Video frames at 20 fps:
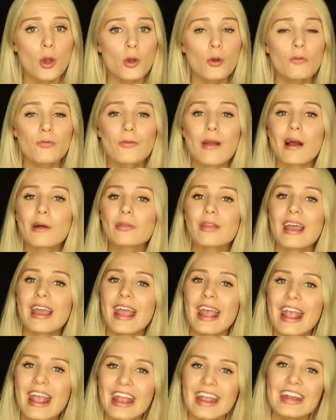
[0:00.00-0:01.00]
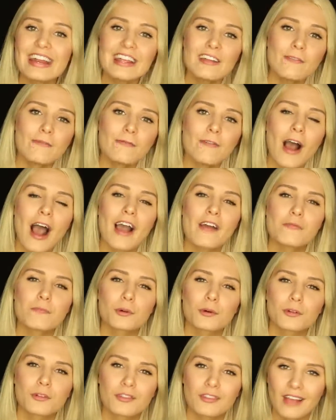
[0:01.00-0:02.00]
who found that
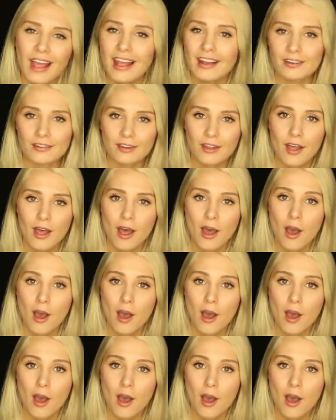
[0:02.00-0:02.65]
eighty-five percent